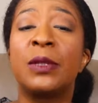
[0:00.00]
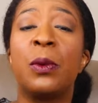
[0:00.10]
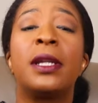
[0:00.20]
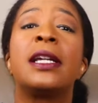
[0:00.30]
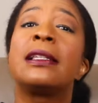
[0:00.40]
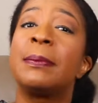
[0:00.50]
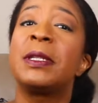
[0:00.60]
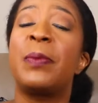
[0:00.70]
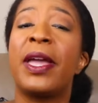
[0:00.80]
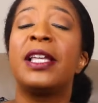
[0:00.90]
as well as some
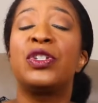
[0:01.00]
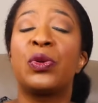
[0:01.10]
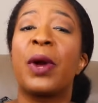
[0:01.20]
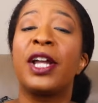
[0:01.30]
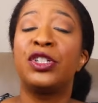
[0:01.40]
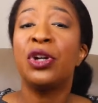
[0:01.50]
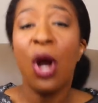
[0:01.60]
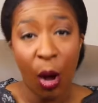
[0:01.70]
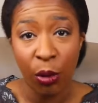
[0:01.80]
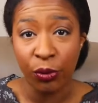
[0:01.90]
space to write your
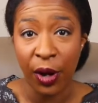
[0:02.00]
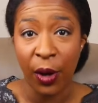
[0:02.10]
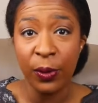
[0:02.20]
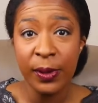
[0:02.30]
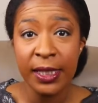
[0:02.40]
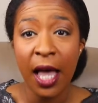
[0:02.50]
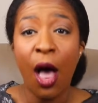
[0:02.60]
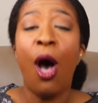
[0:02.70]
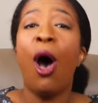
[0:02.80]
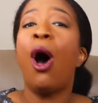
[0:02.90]
own notes.
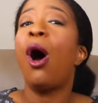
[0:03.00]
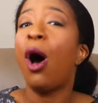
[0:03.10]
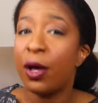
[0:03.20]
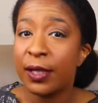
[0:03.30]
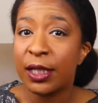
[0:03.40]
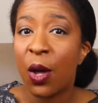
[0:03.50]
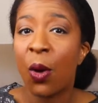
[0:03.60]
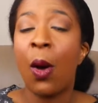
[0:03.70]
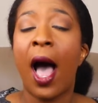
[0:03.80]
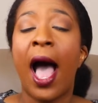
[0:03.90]

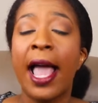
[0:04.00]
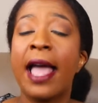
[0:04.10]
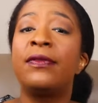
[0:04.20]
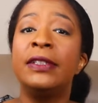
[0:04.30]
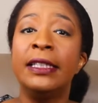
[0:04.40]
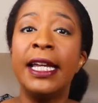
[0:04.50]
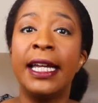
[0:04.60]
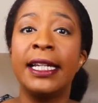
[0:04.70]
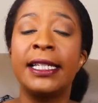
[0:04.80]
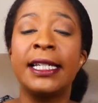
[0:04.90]
Also, I have
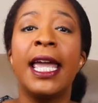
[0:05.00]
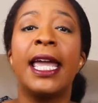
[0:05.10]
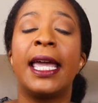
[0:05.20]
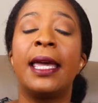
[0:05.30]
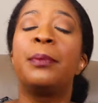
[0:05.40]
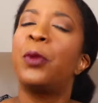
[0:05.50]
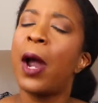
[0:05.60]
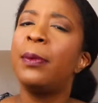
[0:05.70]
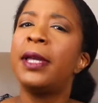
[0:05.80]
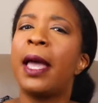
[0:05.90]
linked in
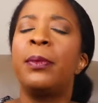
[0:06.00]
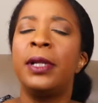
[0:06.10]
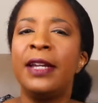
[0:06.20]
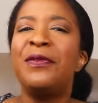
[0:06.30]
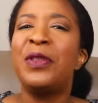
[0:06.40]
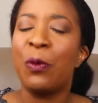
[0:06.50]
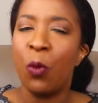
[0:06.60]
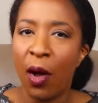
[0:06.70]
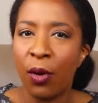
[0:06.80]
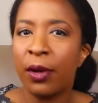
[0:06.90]
probably, I believe, the
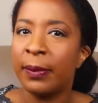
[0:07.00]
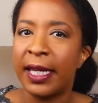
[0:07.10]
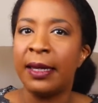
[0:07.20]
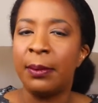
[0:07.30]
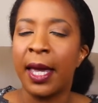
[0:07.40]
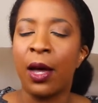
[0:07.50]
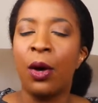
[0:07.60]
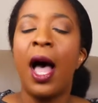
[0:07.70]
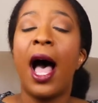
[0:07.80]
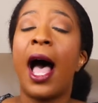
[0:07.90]
welcome
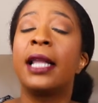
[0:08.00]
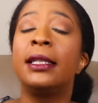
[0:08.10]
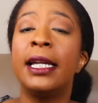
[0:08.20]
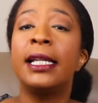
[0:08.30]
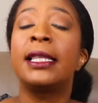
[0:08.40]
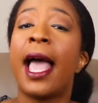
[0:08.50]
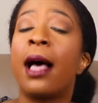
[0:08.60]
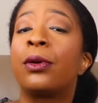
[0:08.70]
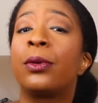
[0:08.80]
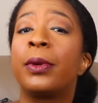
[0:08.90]
email. I linked the
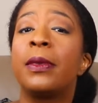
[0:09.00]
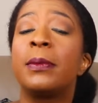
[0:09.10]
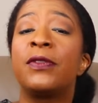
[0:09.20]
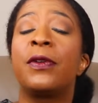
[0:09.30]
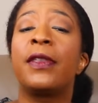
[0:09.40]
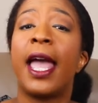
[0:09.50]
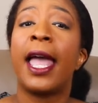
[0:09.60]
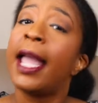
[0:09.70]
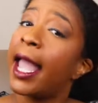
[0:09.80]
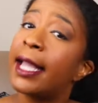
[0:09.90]
algorithms for the
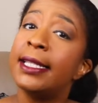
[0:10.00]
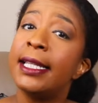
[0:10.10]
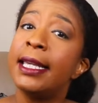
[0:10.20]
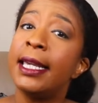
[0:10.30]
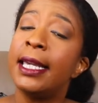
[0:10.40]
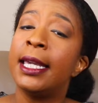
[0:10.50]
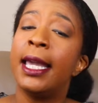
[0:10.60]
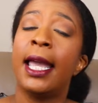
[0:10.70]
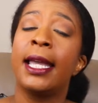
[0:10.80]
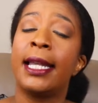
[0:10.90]

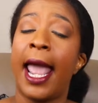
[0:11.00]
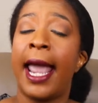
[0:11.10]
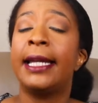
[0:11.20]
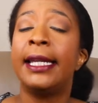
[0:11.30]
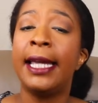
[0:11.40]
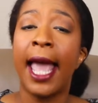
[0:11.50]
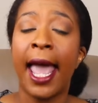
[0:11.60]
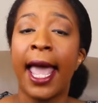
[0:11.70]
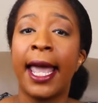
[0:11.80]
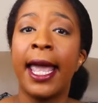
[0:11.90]
AACE and
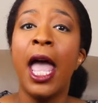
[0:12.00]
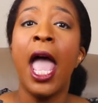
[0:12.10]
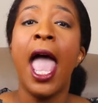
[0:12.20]
ADA.